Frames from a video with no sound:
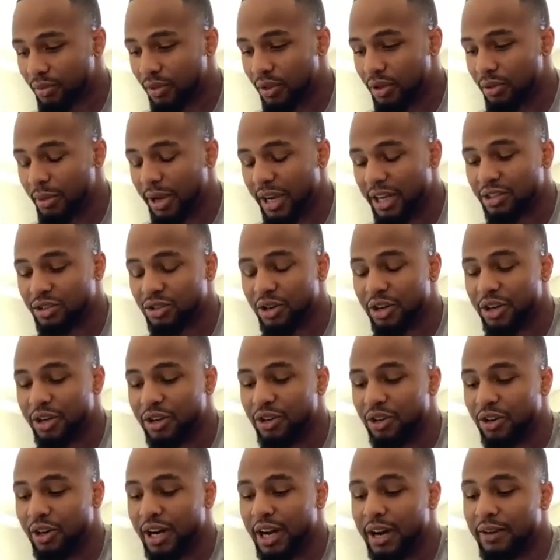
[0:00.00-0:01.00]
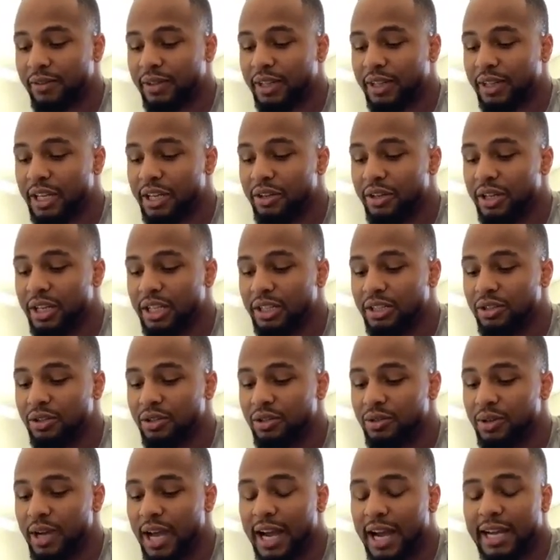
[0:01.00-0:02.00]
making sure you're doing everything you need to
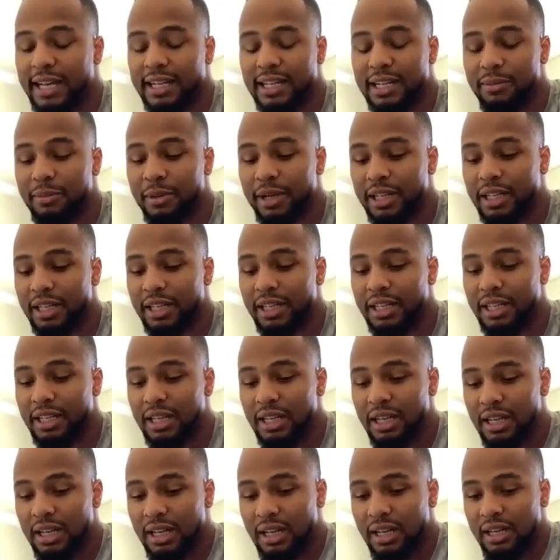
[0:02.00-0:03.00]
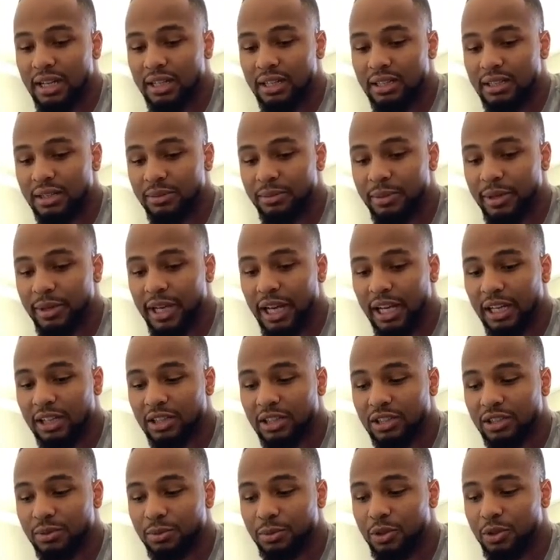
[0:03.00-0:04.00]
do academically to be
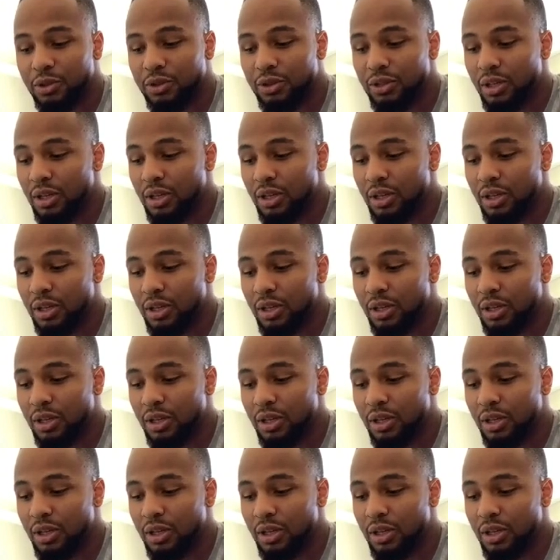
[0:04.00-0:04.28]
eligible.